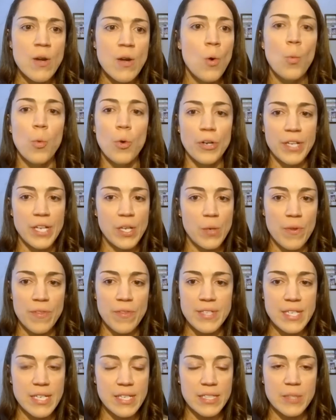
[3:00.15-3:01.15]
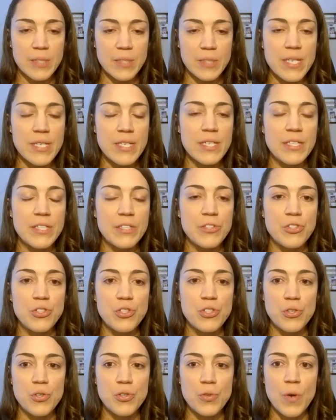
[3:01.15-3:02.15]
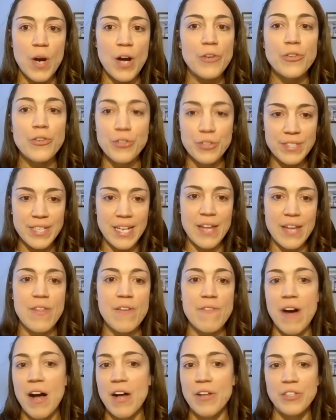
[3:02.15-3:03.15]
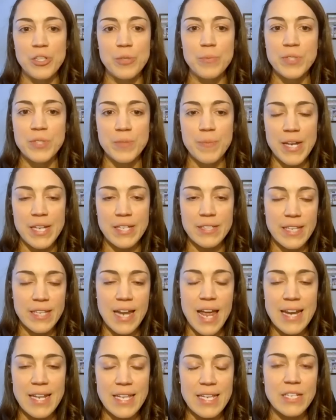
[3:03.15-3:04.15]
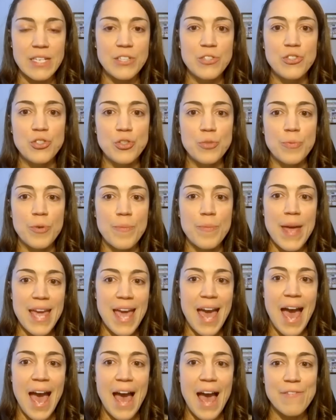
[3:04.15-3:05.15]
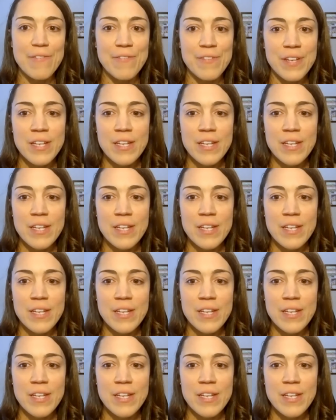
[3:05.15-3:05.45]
Working with DSPs to understand the volume spikes that any consumer may have